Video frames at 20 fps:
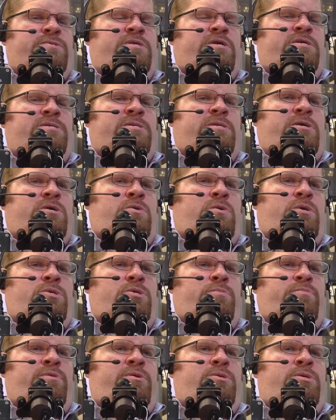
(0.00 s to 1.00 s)
things that a
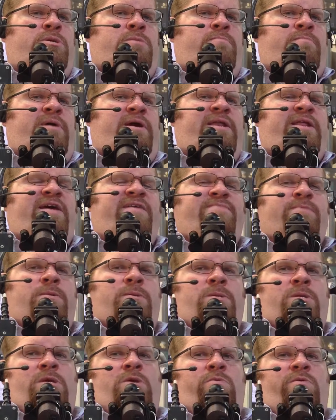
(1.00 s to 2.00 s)
quadriplegic might have to
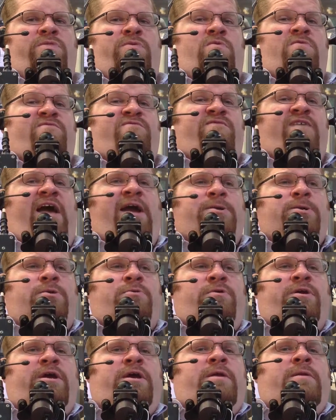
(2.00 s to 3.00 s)
deal with or
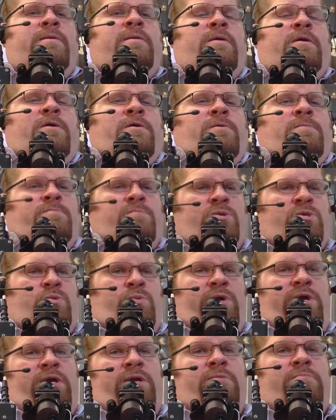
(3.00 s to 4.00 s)
factor in
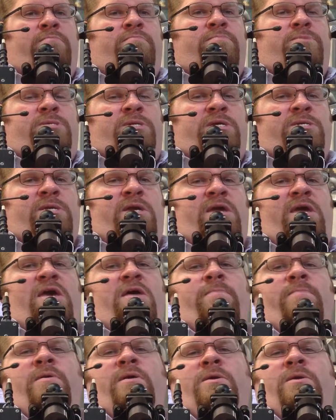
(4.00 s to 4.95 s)
between 6 a.m.